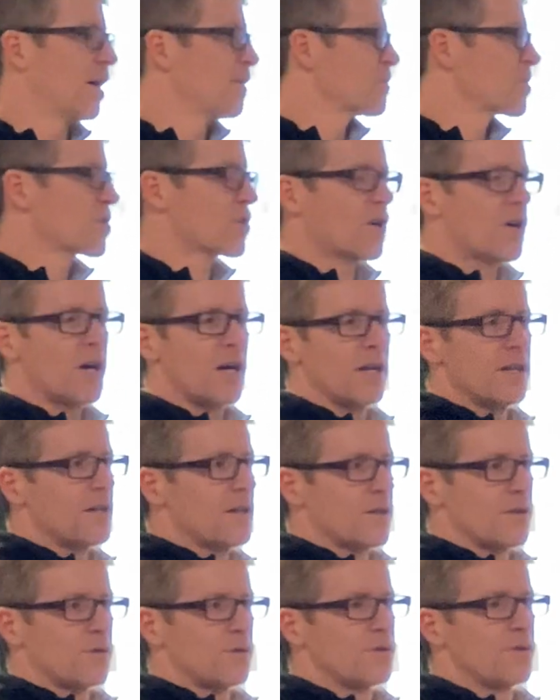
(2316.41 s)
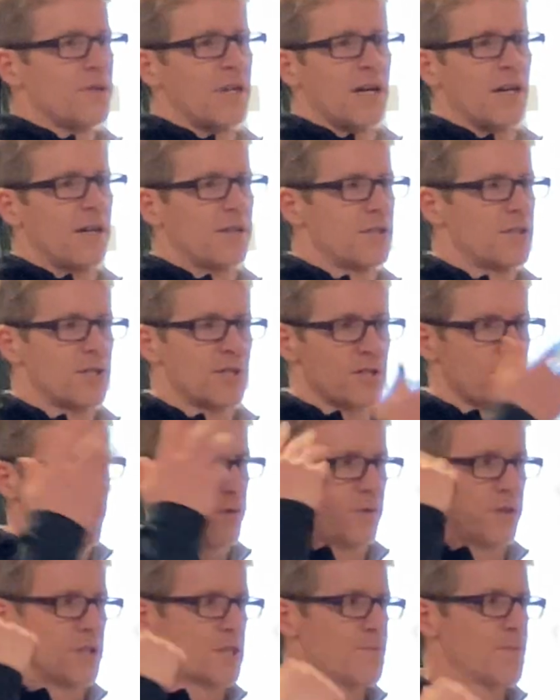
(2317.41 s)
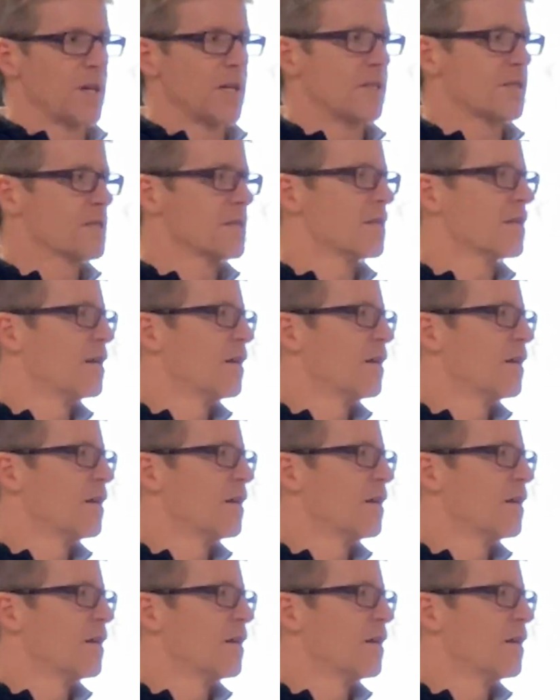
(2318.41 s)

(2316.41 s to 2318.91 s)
I'm sorry I didn't include that, I just totally spaced.